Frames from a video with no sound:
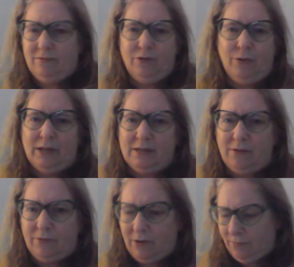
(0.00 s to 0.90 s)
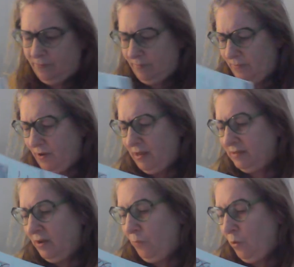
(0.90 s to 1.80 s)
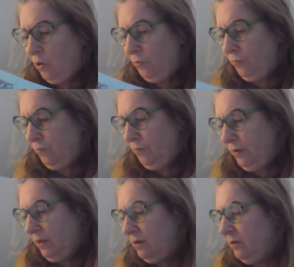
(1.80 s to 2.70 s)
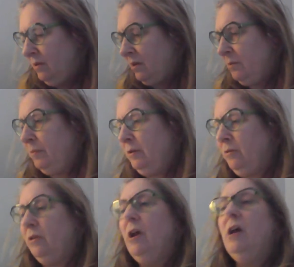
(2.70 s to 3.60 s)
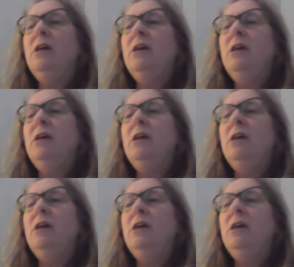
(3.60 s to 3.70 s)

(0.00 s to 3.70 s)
do as it come as I want, put it under the computer.